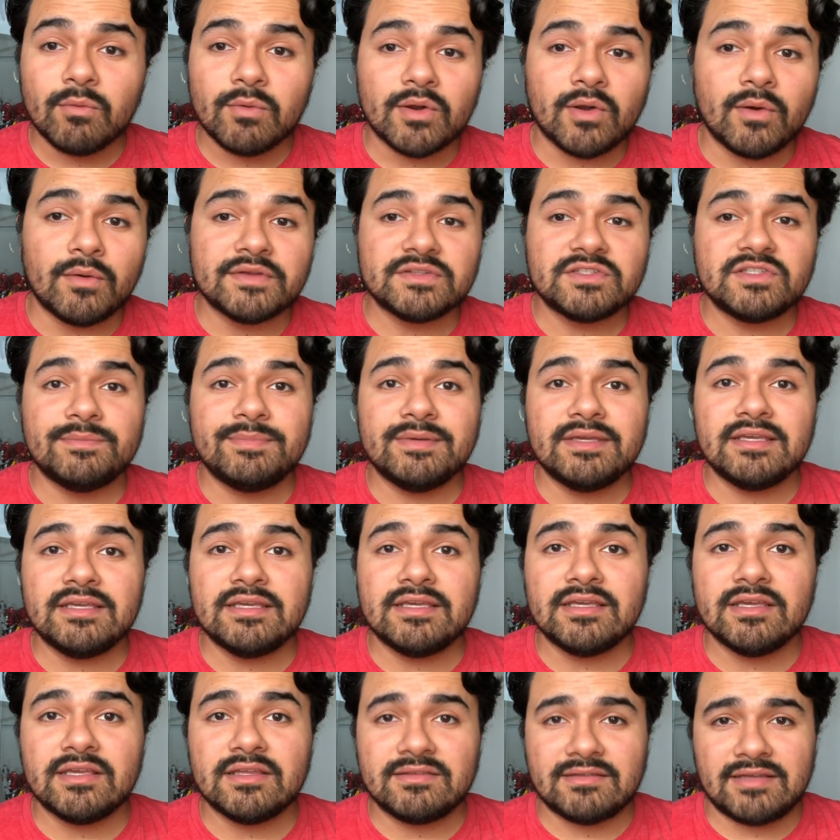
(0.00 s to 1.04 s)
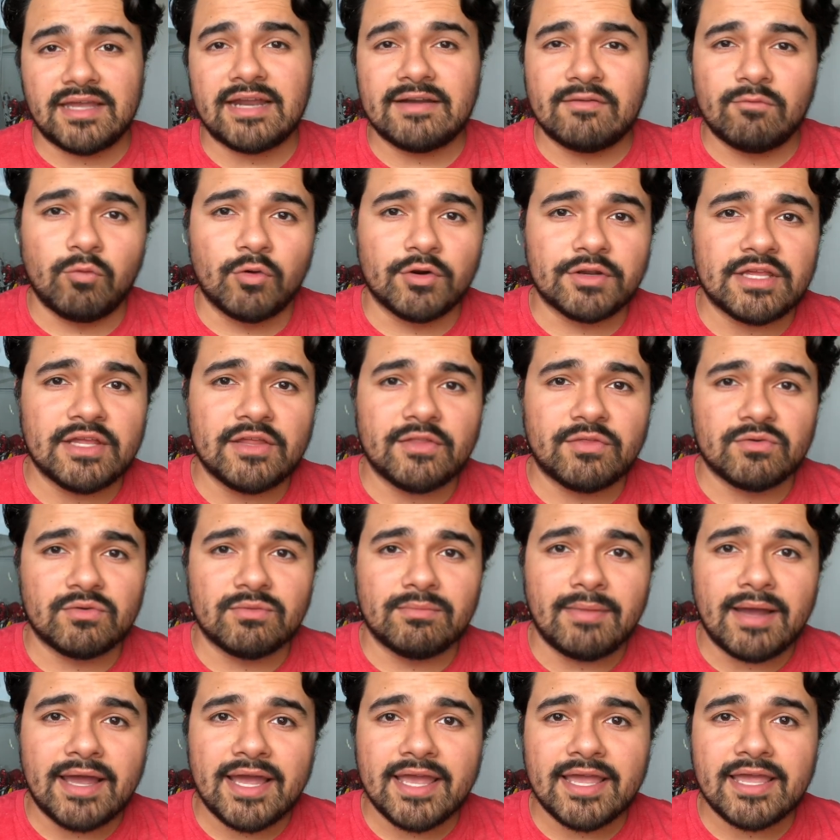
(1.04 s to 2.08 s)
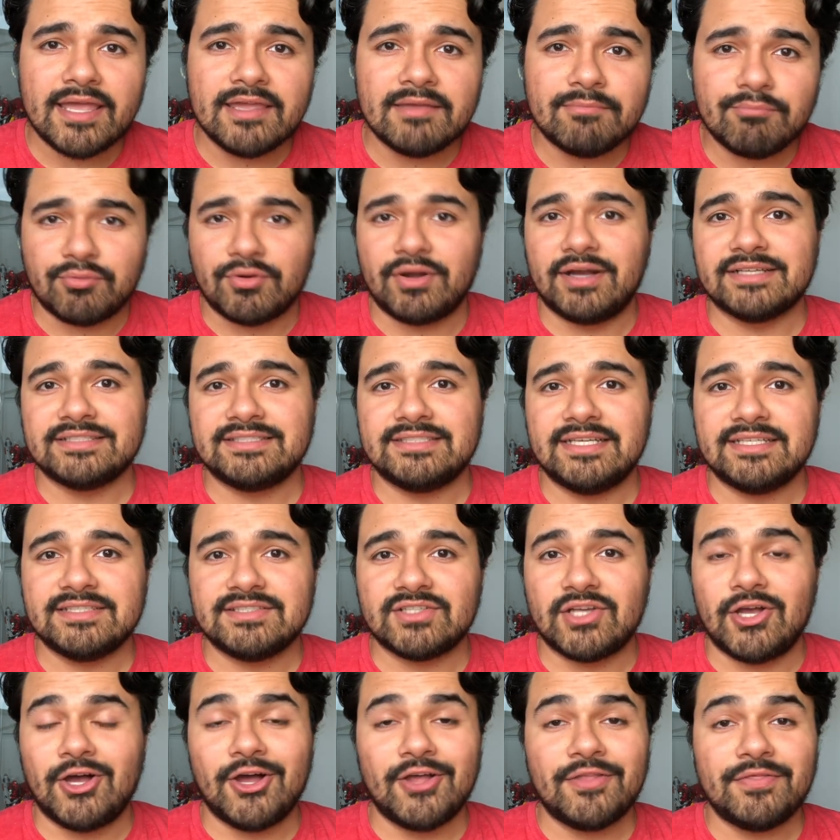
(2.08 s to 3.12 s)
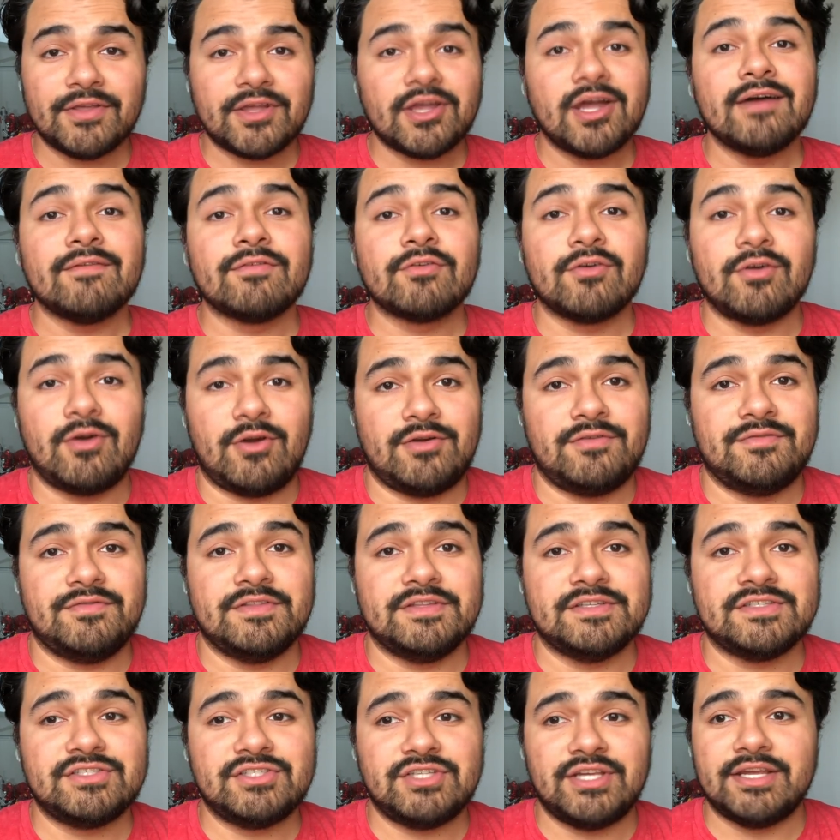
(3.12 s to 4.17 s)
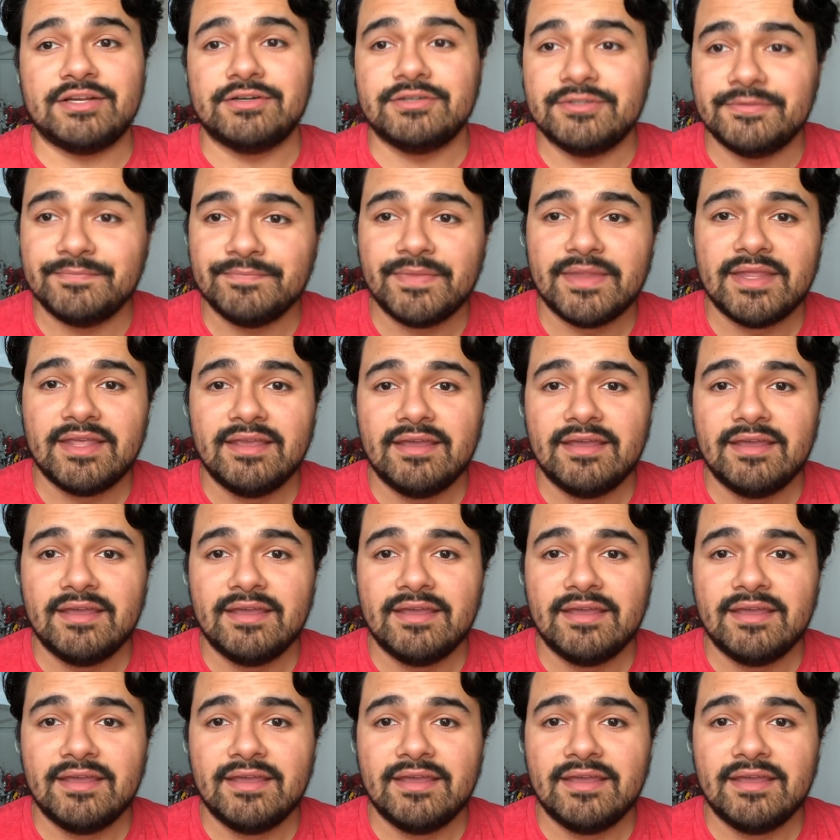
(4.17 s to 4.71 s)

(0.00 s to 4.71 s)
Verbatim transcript: we're going to be kind of working through my process on the cover art for this channel.